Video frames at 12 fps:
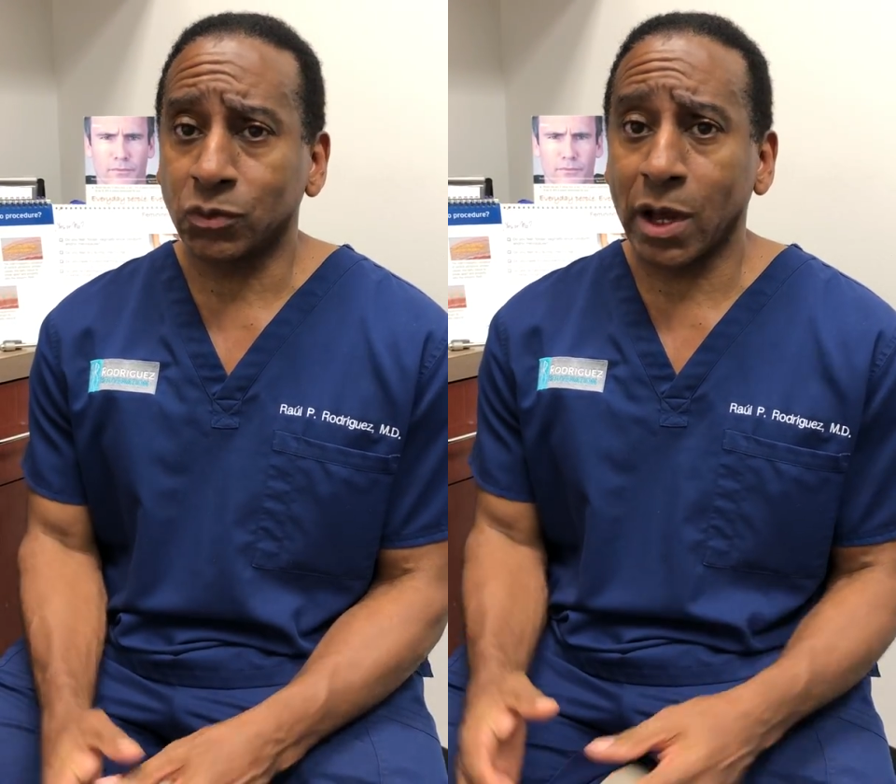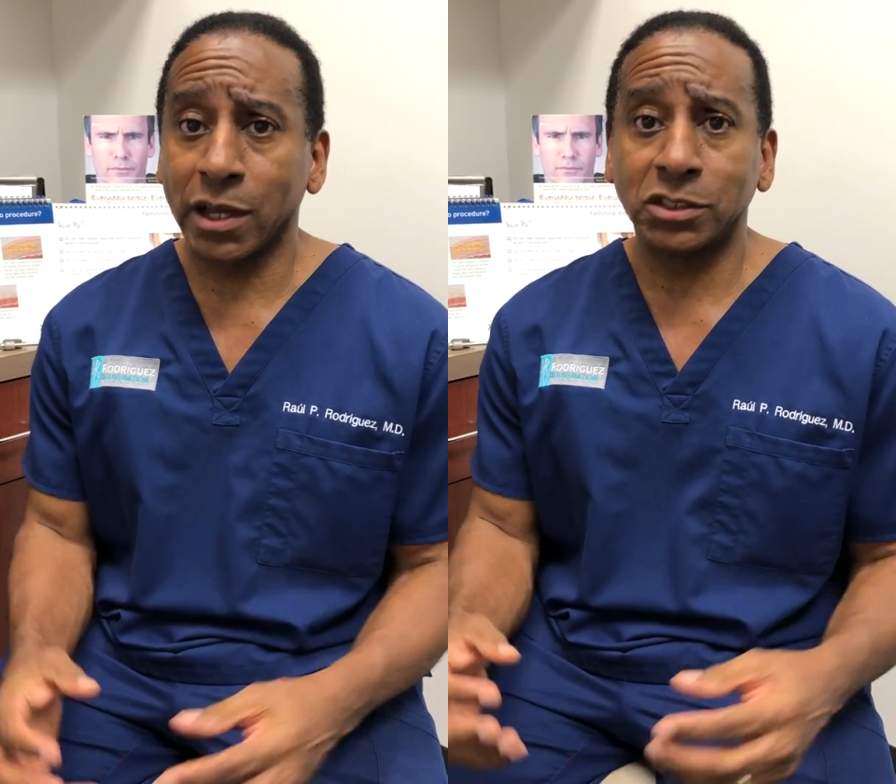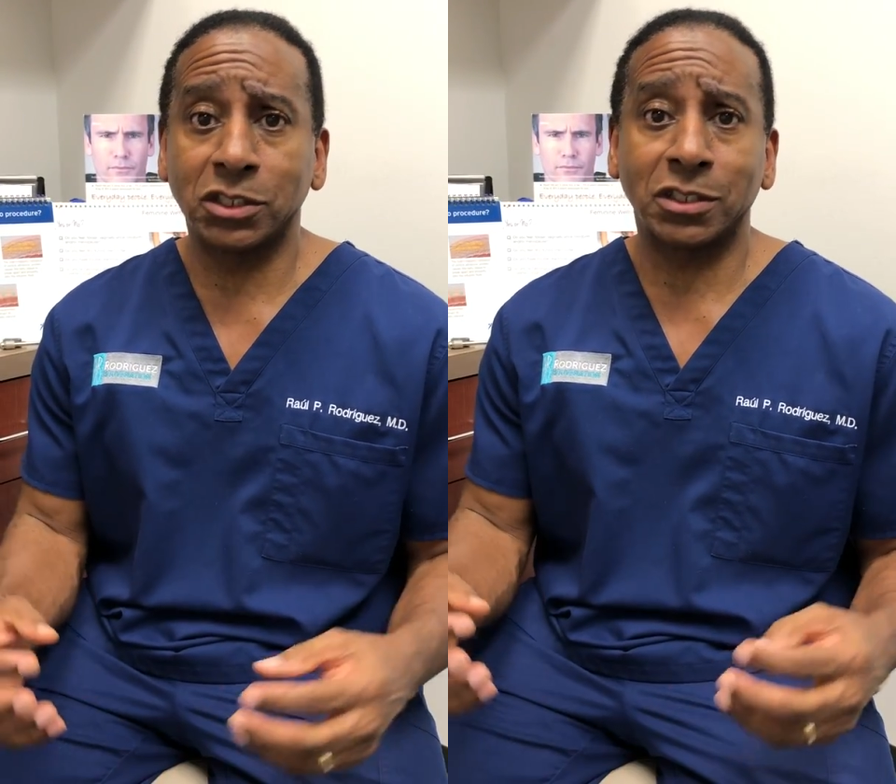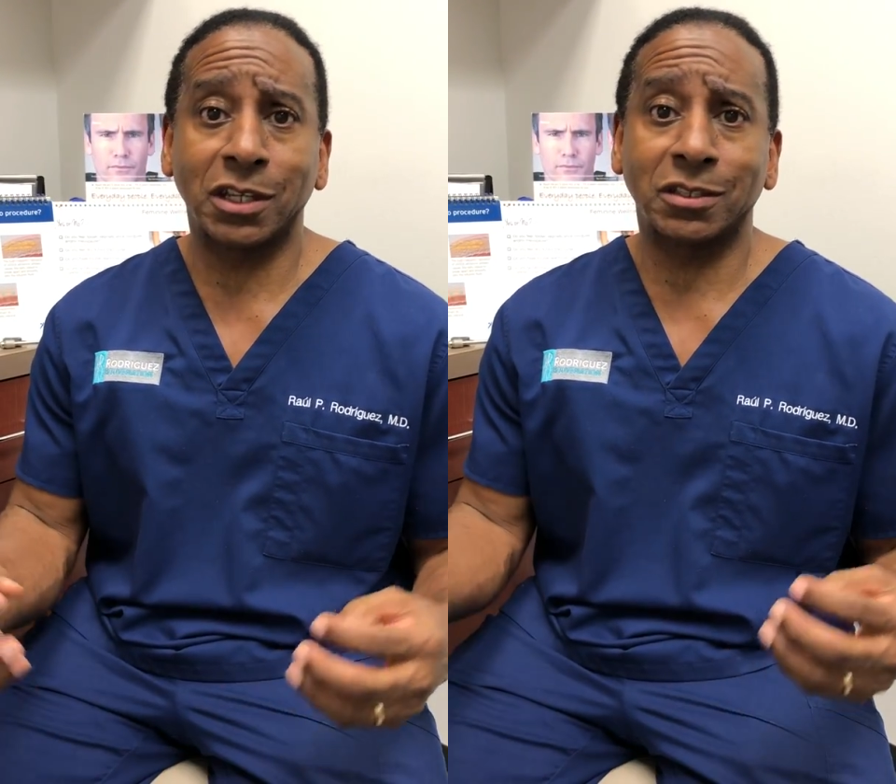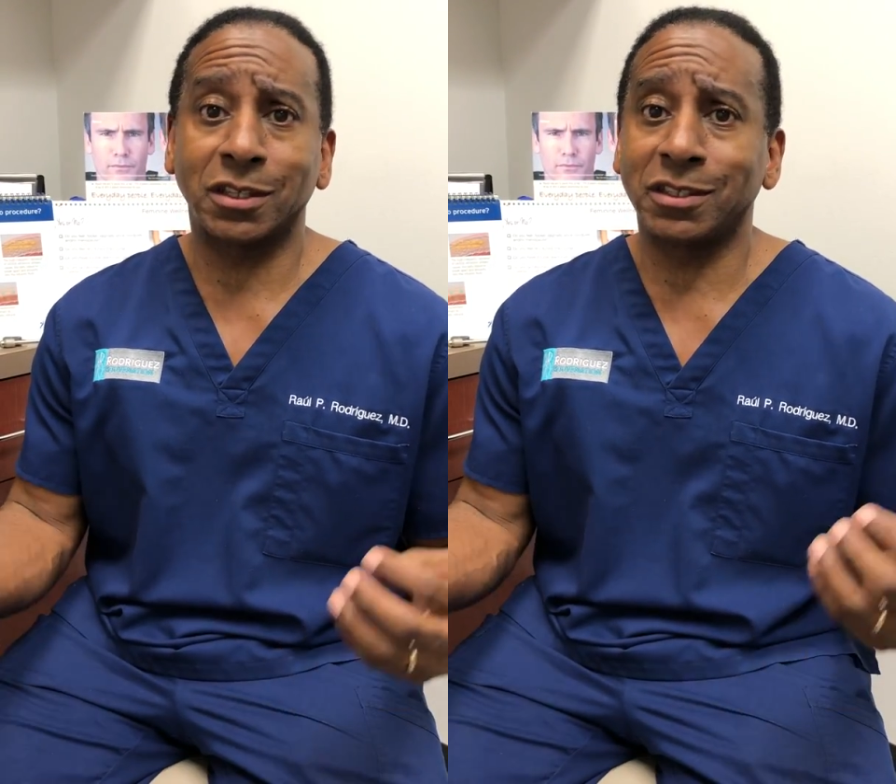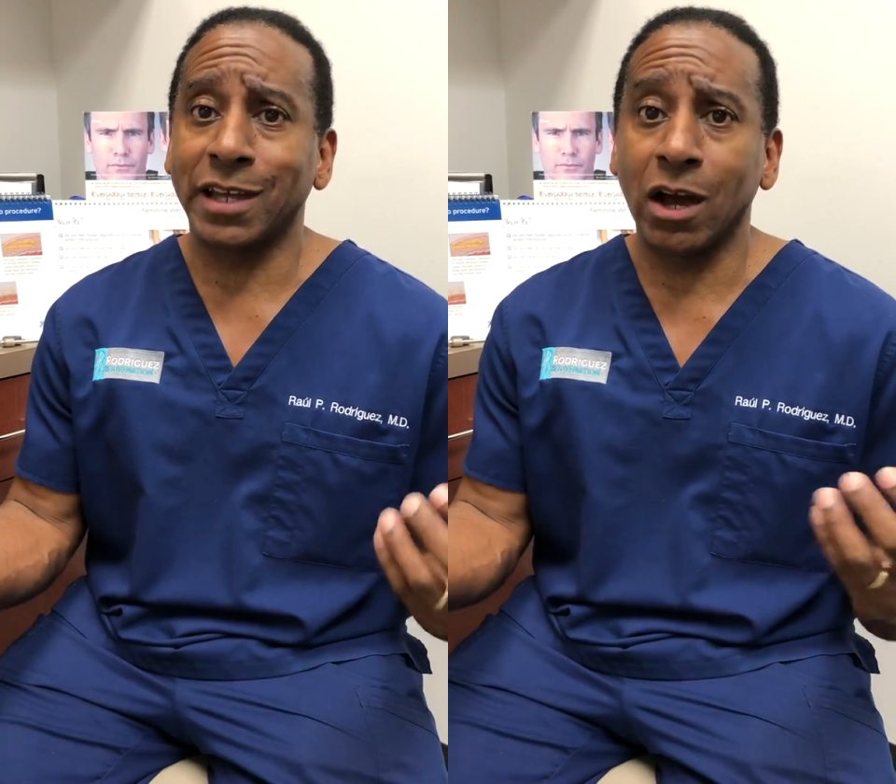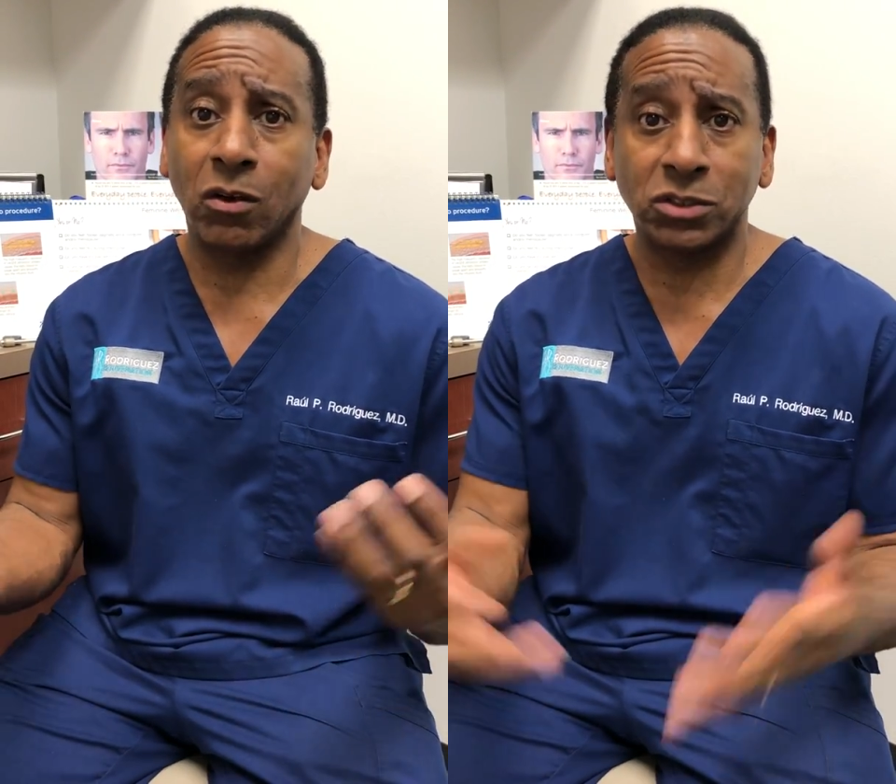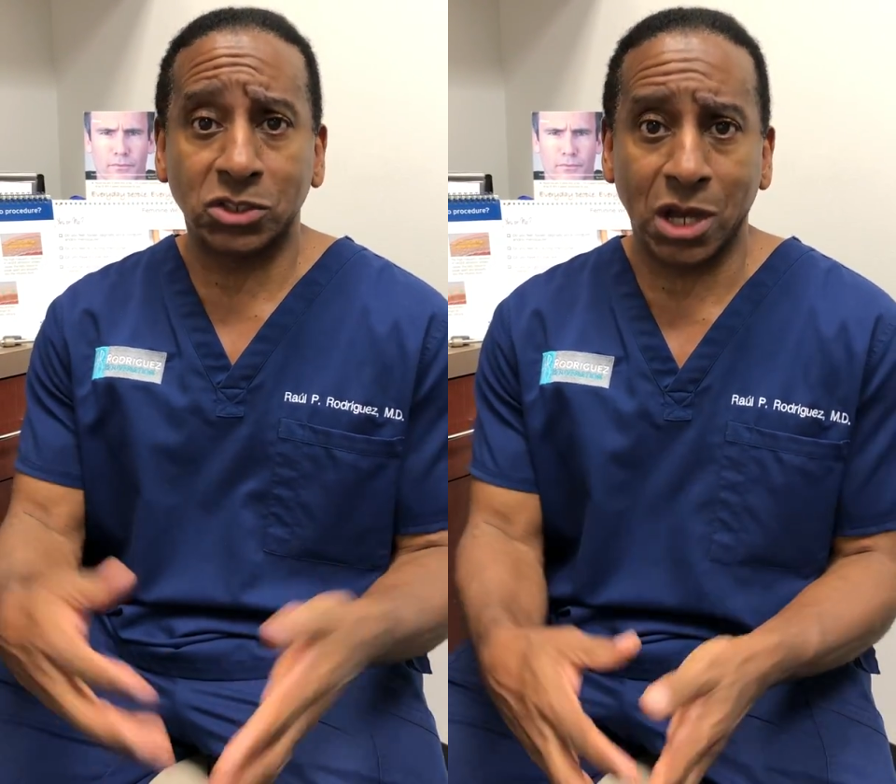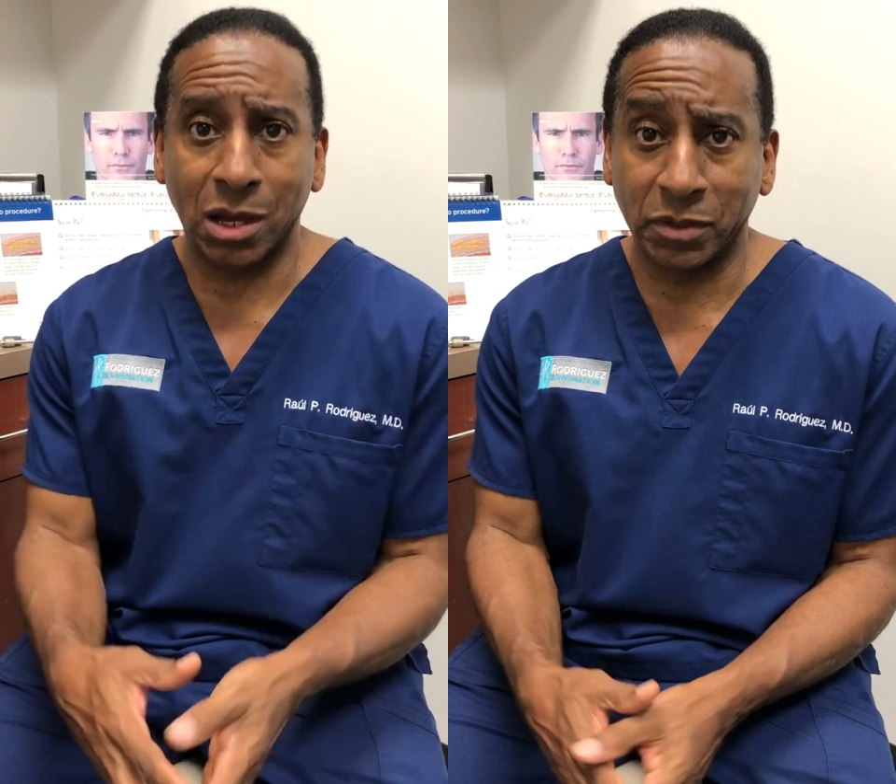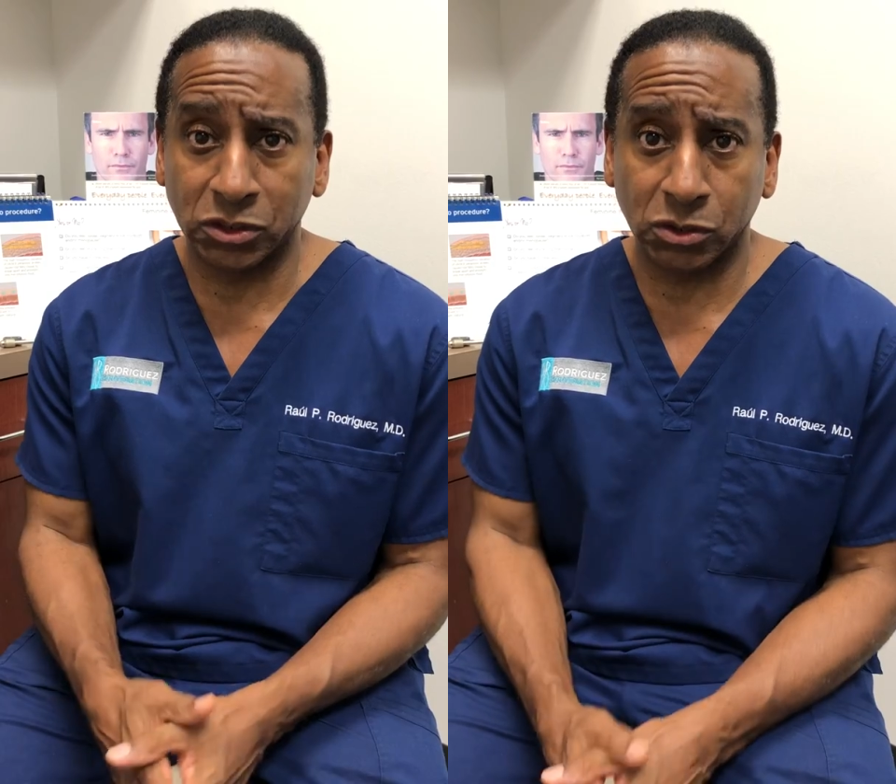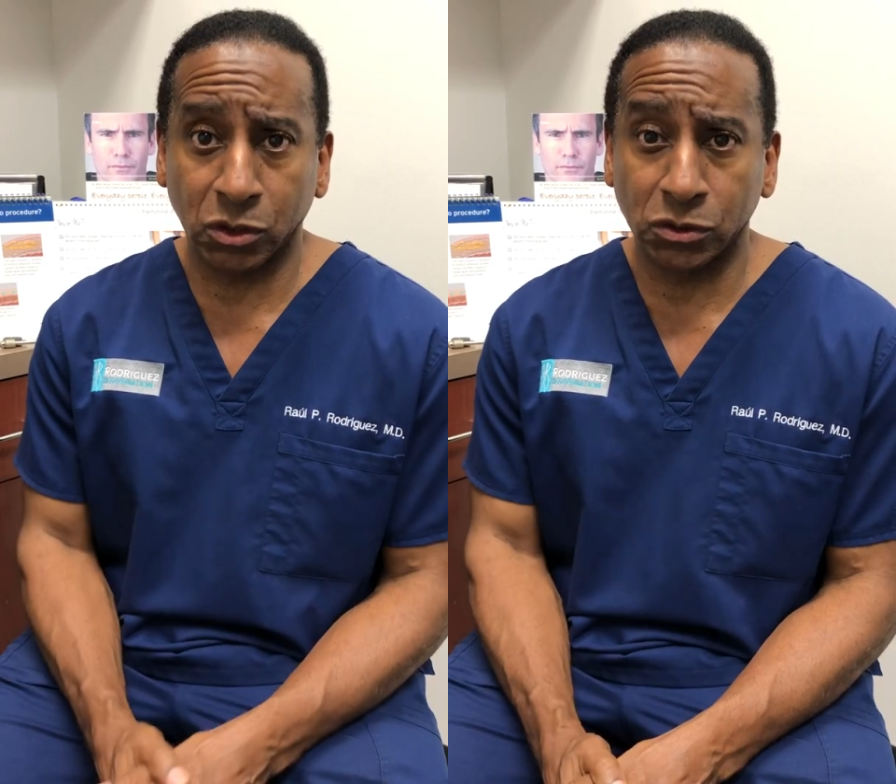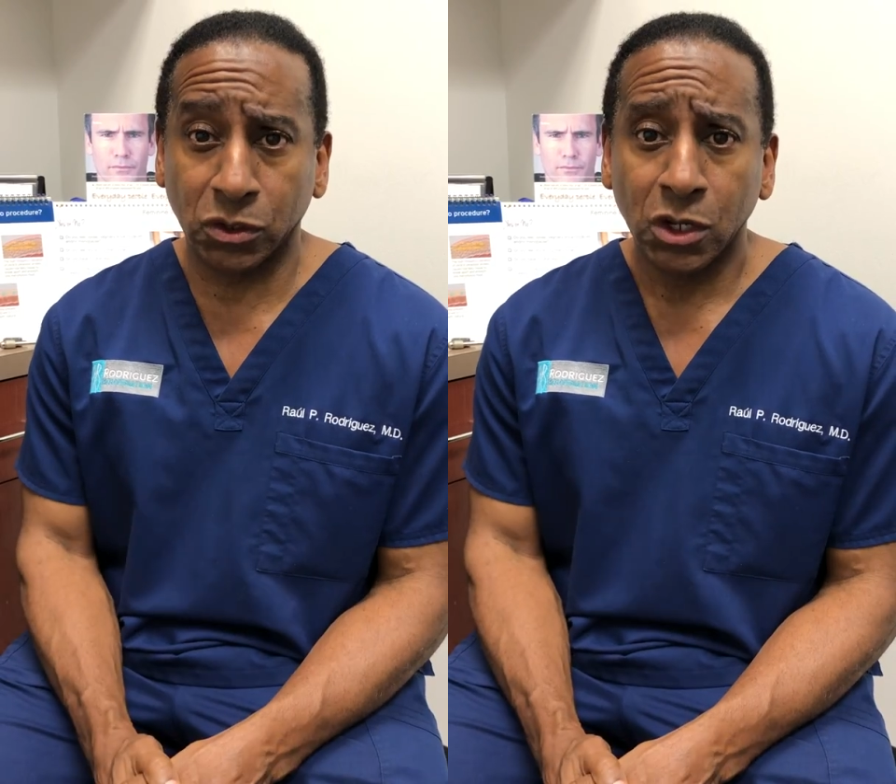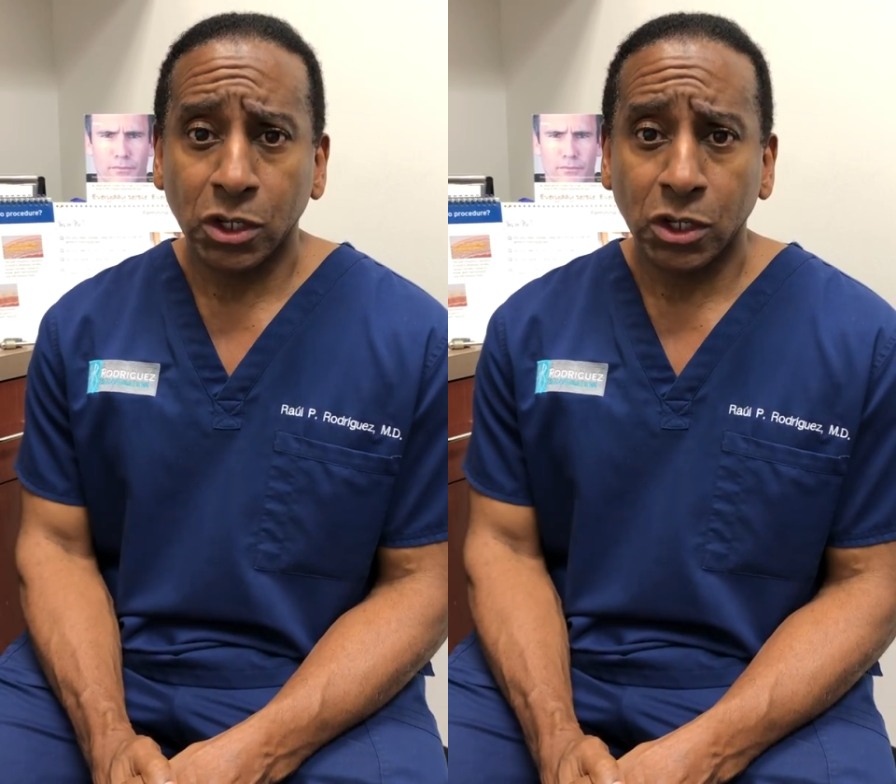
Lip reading: Why is it that the downtime is so